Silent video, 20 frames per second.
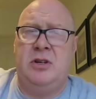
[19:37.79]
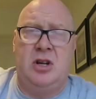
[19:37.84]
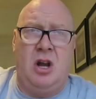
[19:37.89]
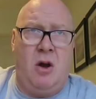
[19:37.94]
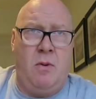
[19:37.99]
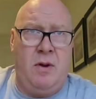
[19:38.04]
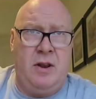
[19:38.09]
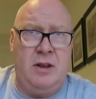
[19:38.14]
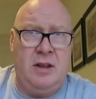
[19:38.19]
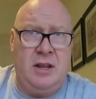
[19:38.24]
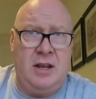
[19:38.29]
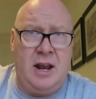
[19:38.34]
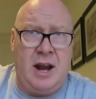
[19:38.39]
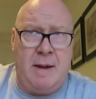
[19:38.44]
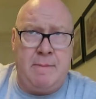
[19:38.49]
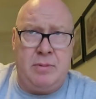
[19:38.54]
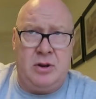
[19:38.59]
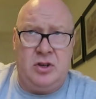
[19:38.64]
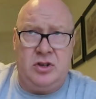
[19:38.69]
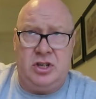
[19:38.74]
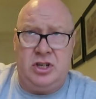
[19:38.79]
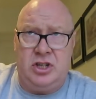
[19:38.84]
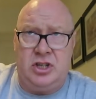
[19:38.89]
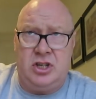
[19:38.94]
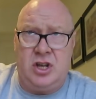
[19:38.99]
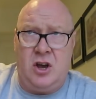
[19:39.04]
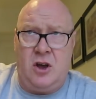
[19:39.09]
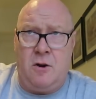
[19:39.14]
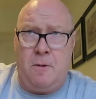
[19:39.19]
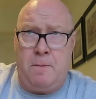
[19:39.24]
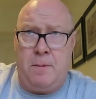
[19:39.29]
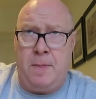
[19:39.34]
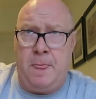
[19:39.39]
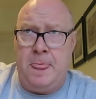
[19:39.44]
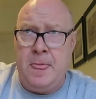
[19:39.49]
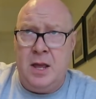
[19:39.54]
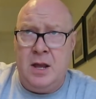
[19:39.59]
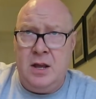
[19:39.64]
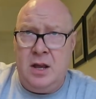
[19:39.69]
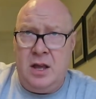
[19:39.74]
It's like when the ambulances turn up
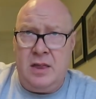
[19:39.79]
and